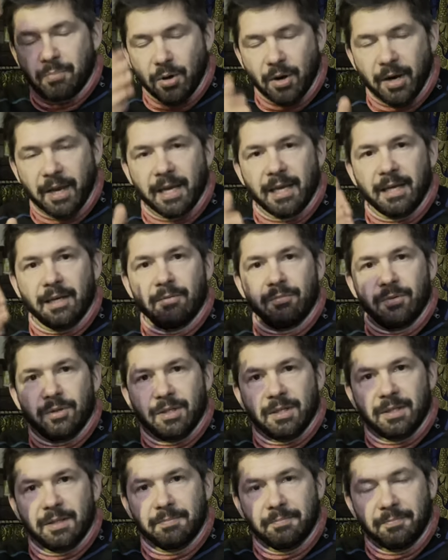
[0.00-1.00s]
booking,
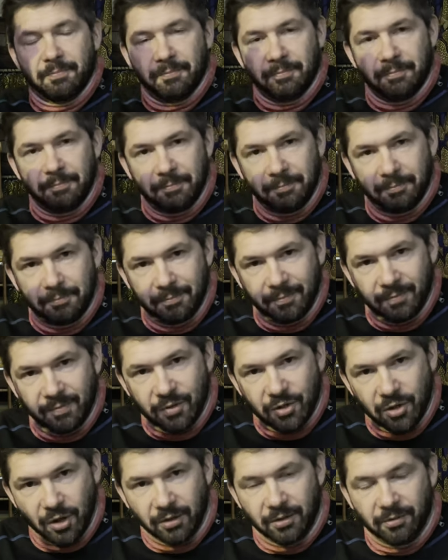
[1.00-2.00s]
which is
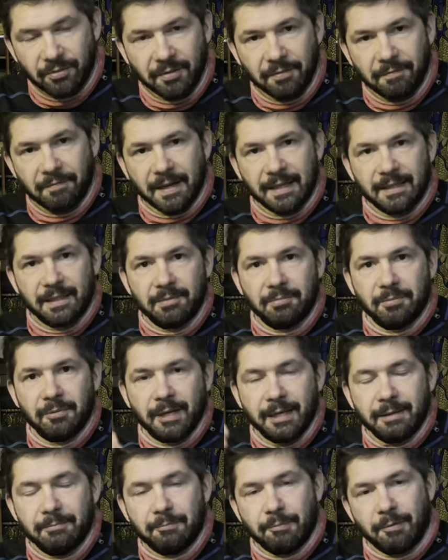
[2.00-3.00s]

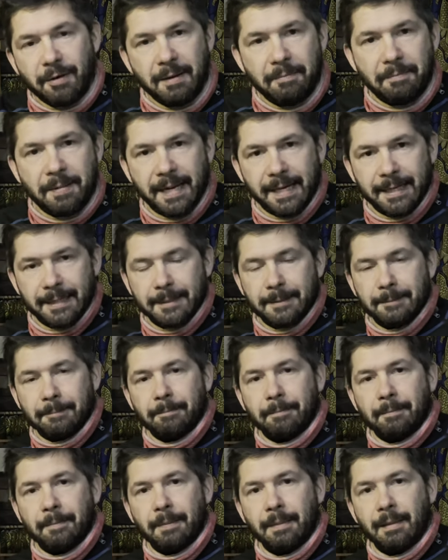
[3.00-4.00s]
non-refundable and prepaid?
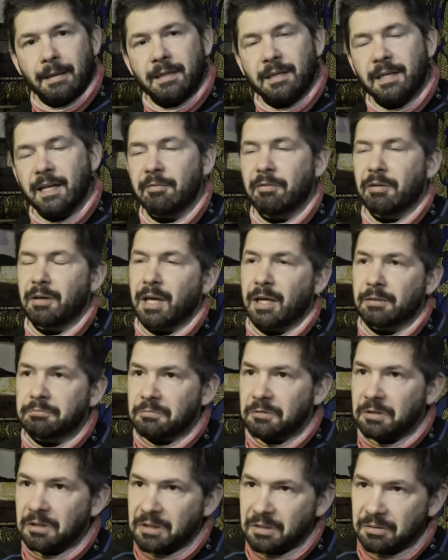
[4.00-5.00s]
And they were
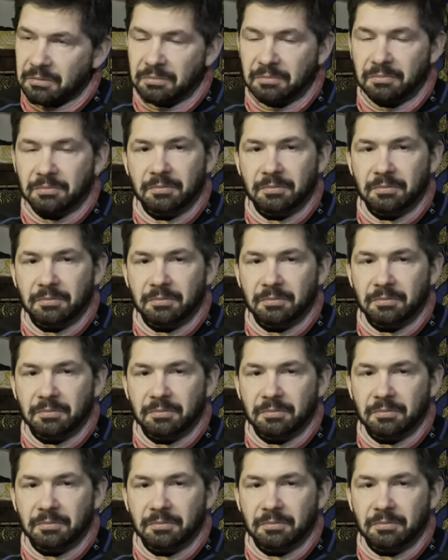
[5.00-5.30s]
like, well,